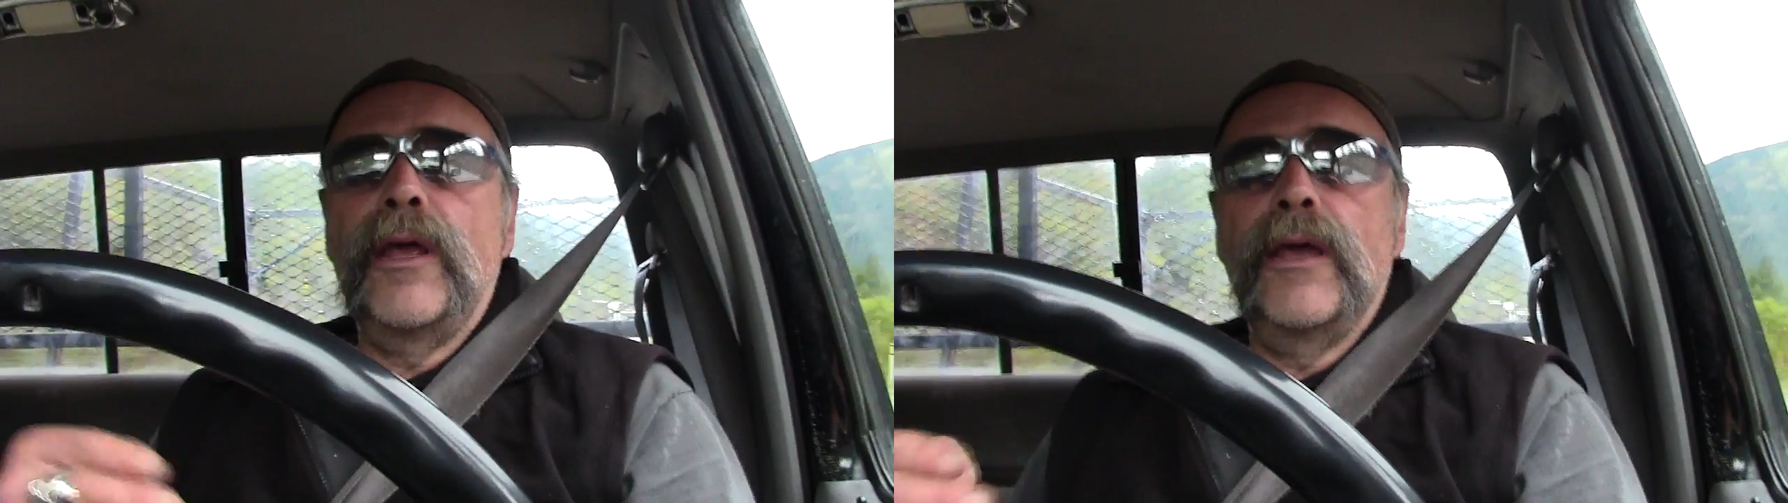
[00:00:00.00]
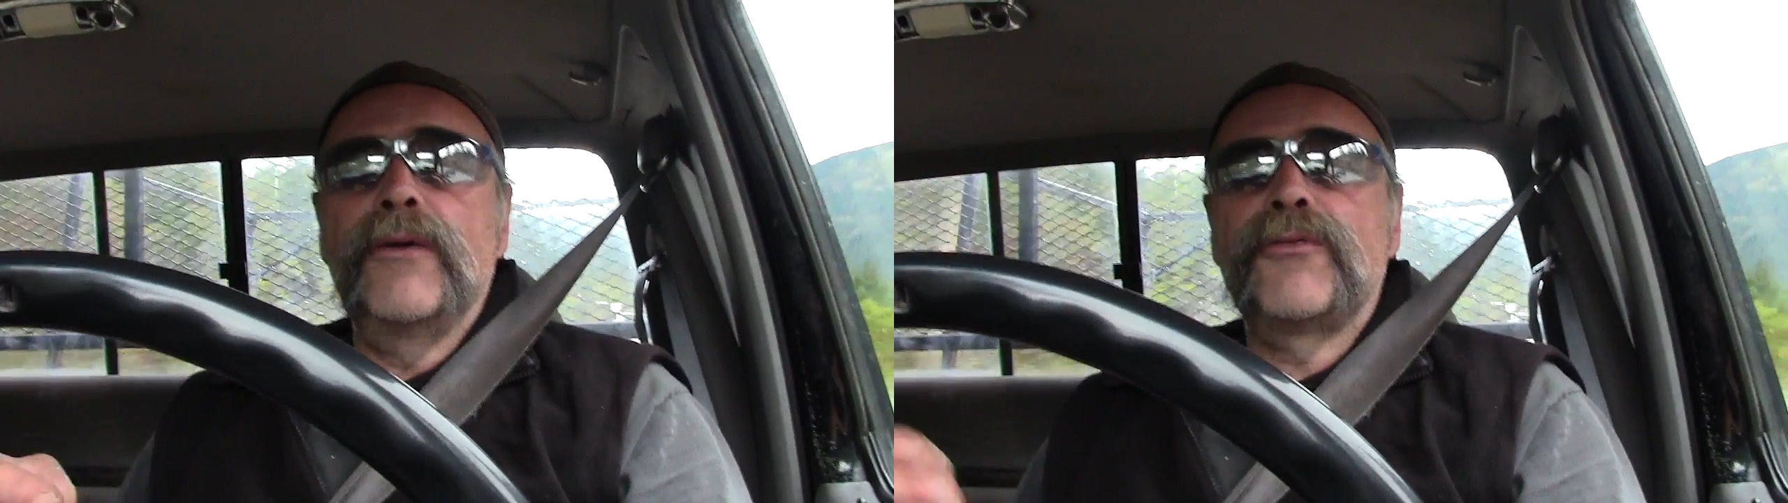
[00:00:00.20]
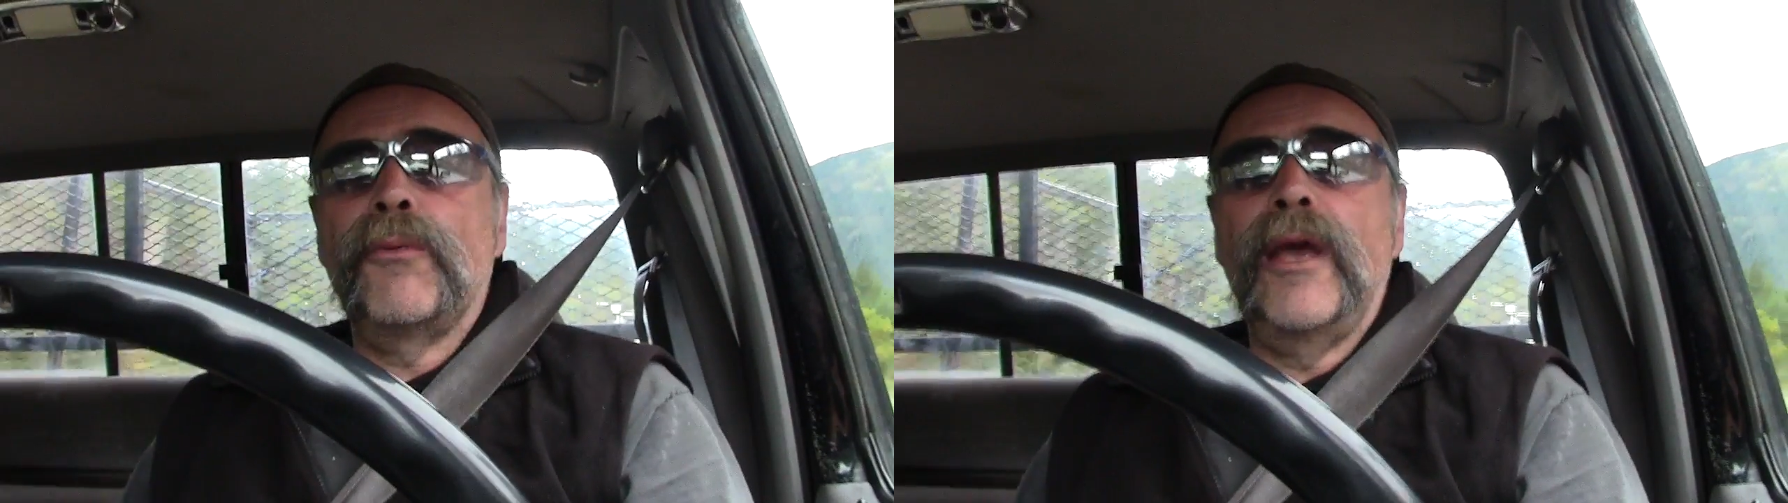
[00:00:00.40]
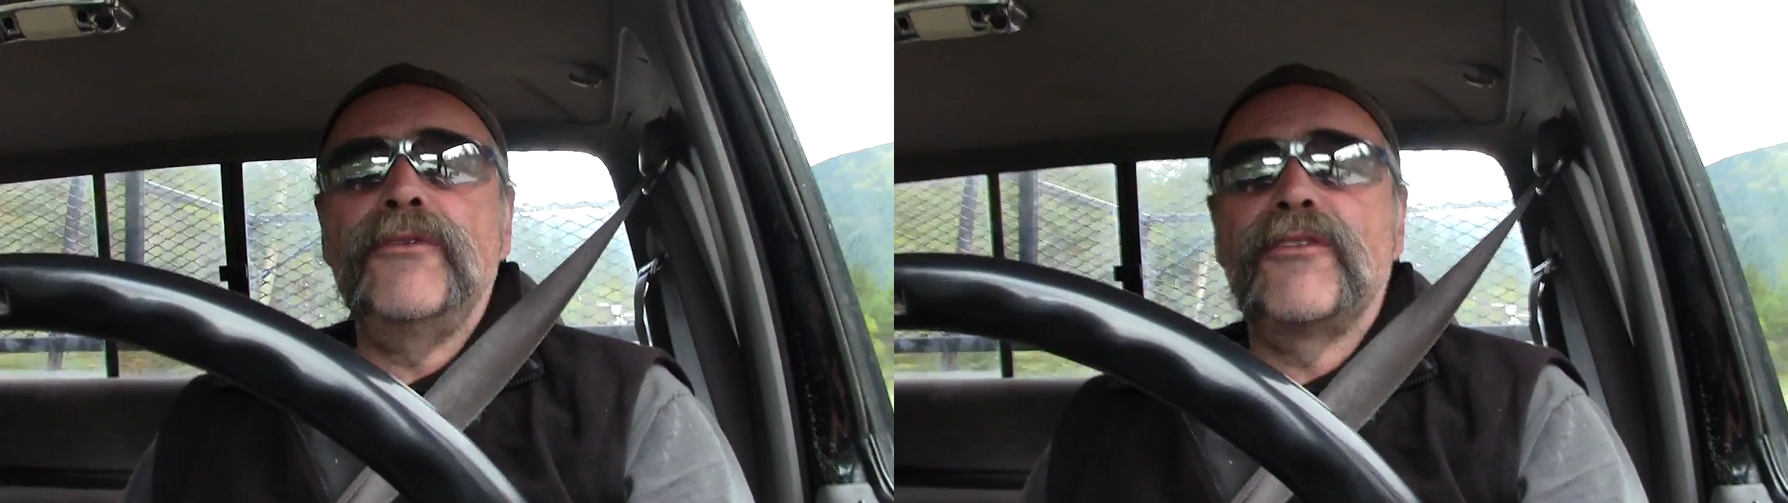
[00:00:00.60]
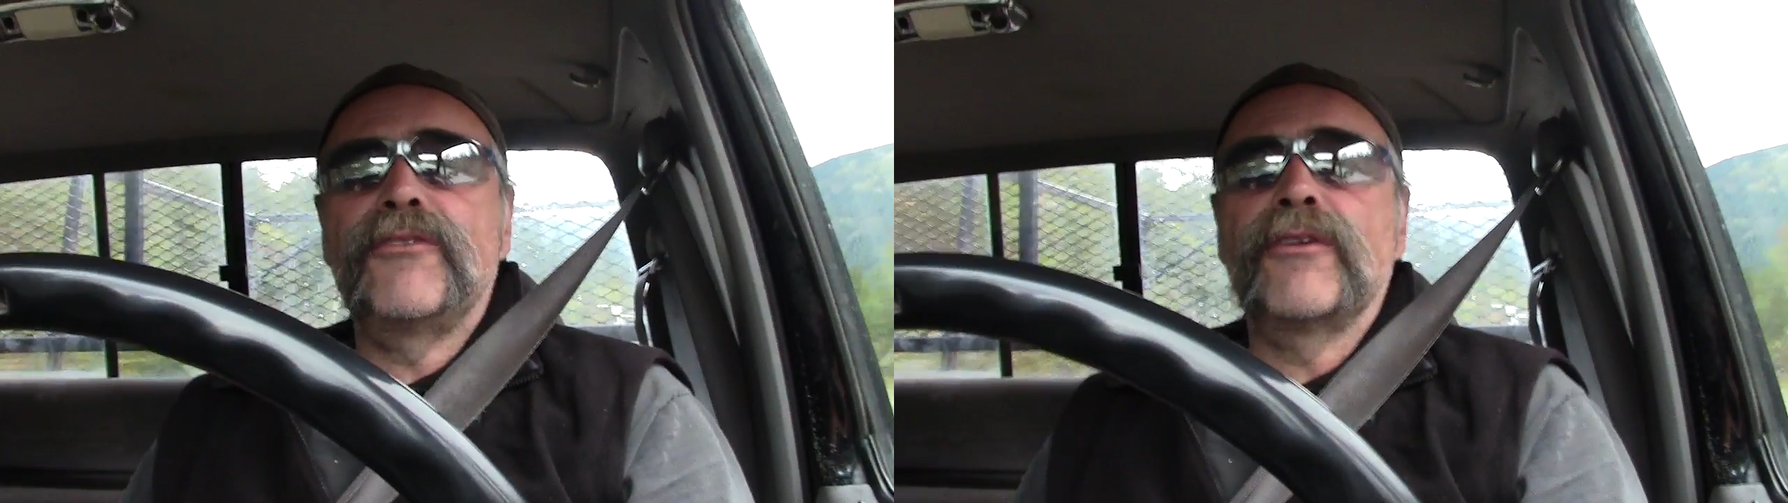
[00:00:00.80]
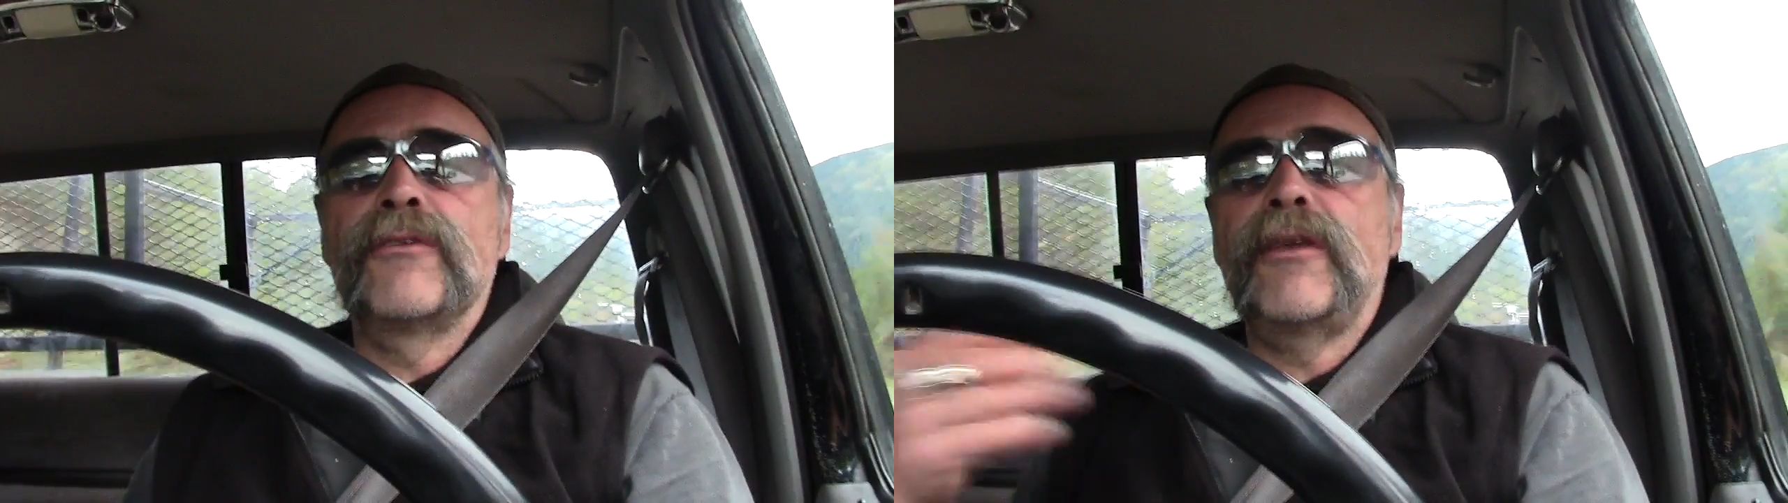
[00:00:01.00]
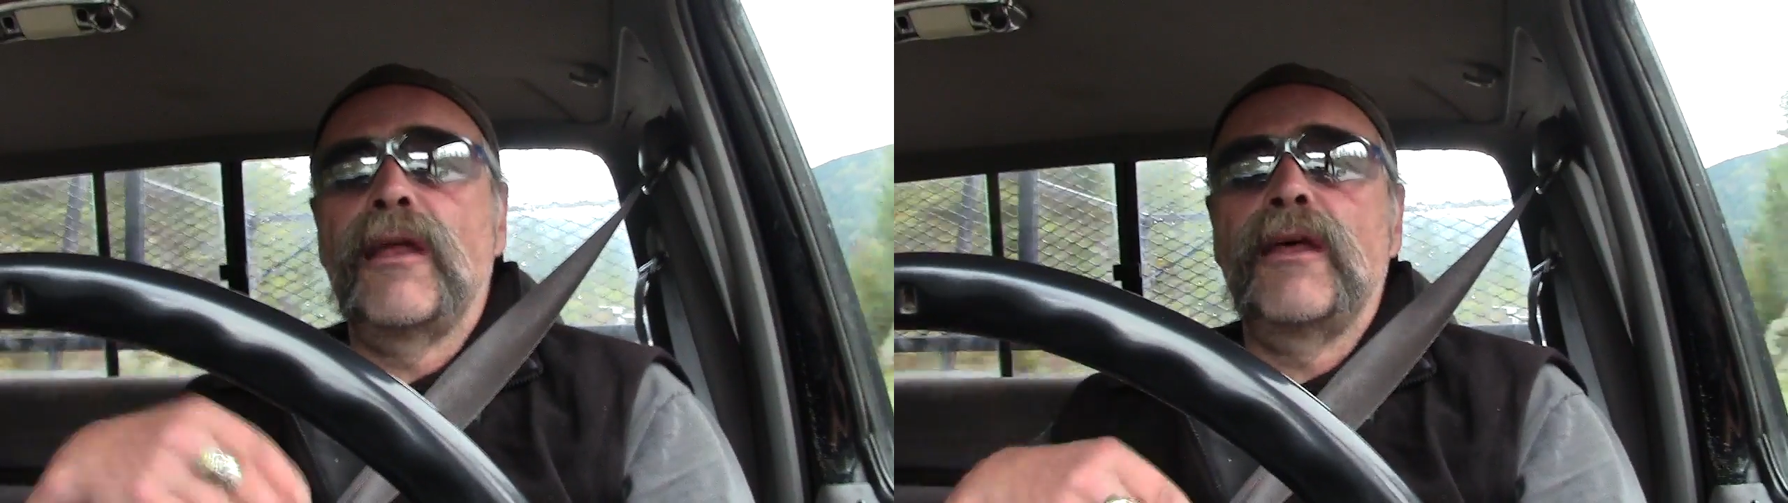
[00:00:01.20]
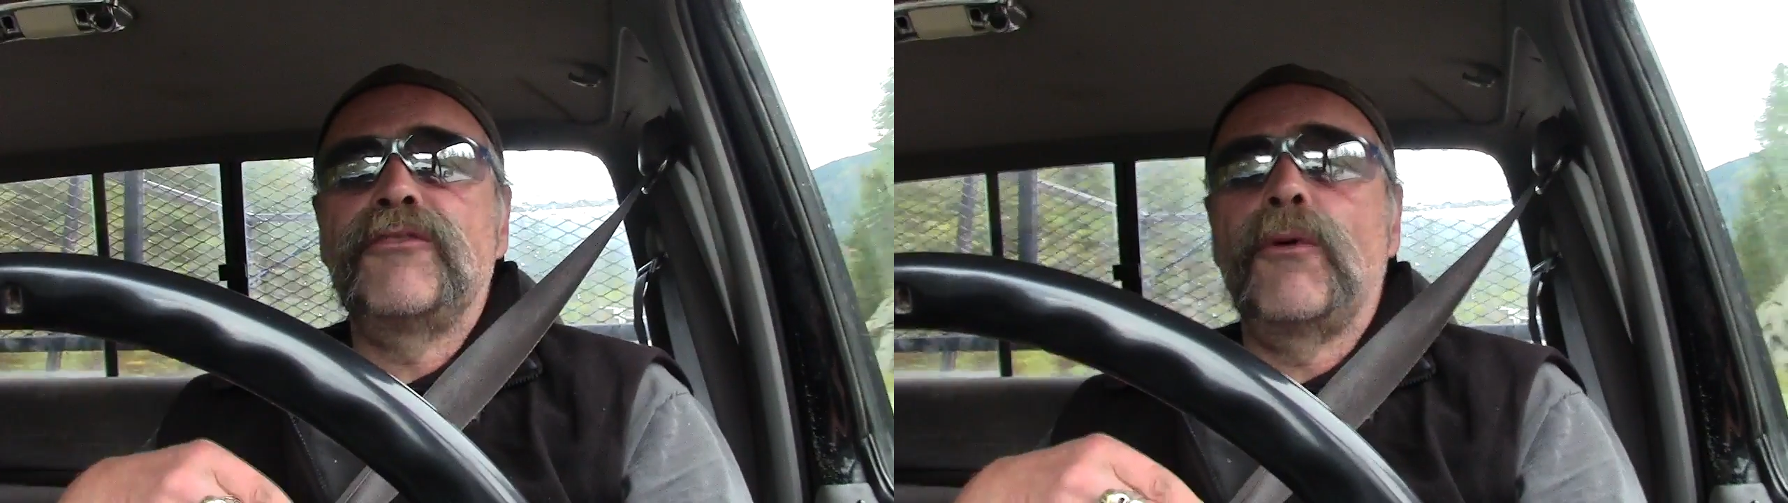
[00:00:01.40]
his racist and
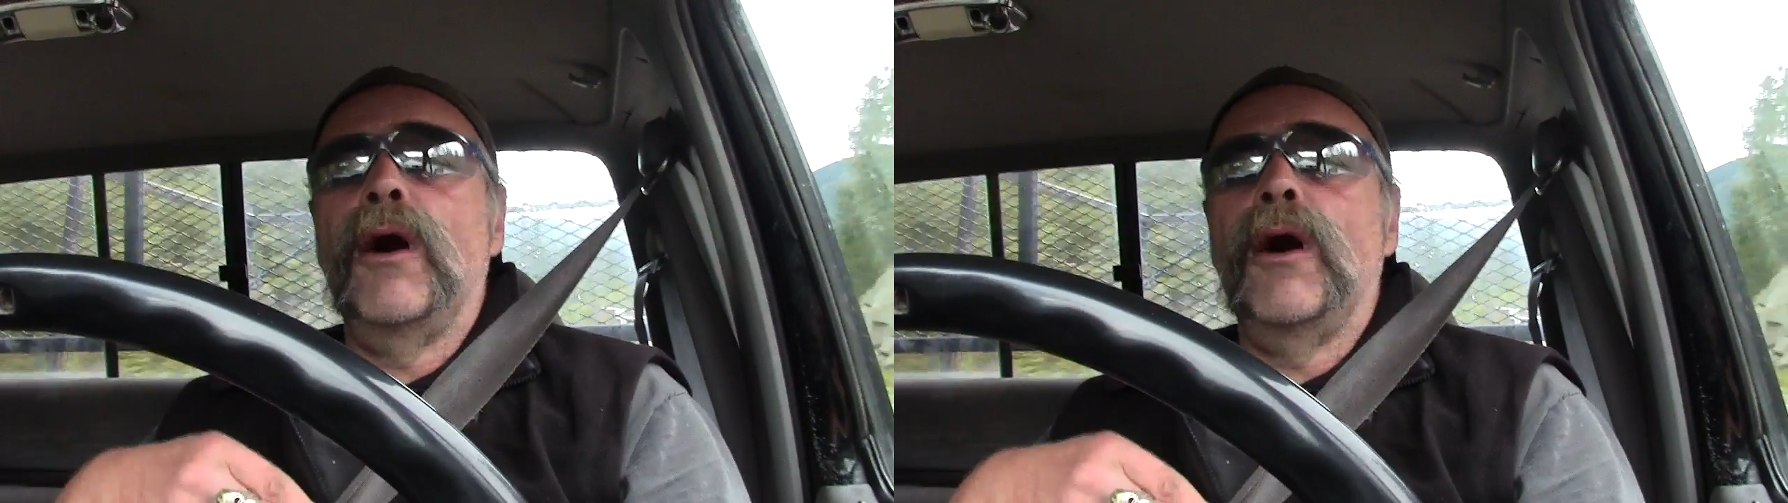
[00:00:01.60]
tell us,